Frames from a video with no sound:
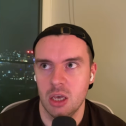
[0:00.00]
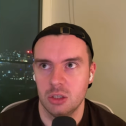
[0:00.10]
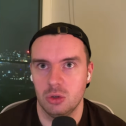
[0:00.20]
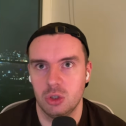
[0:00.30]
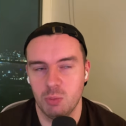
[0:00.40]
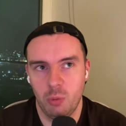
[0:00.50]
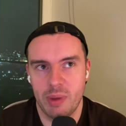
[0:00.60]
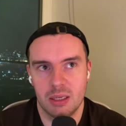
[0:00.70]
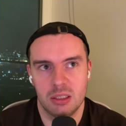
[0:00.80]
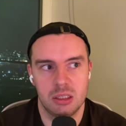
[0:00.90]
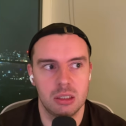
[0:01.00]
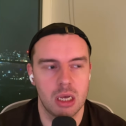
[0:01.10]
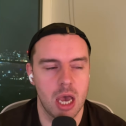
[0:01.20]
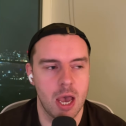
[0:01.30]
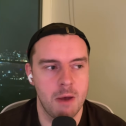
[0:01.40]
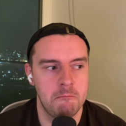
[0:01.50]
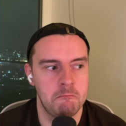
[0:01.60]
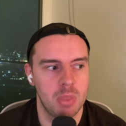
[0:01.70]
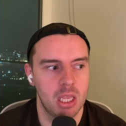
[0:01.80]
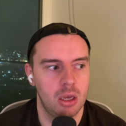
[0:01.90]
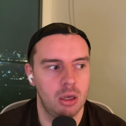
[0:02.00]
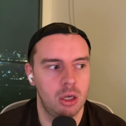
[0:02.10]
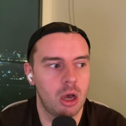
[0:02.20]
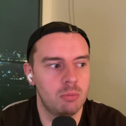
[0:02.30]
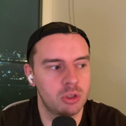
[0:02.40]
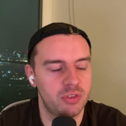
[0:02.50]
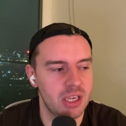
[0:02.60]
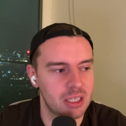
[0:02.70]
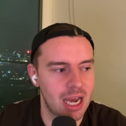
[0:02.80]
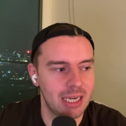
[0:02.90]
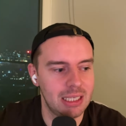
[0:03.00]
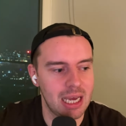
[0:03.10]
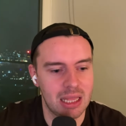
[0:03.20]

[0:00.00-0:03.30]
So small bets um, comes off this idea.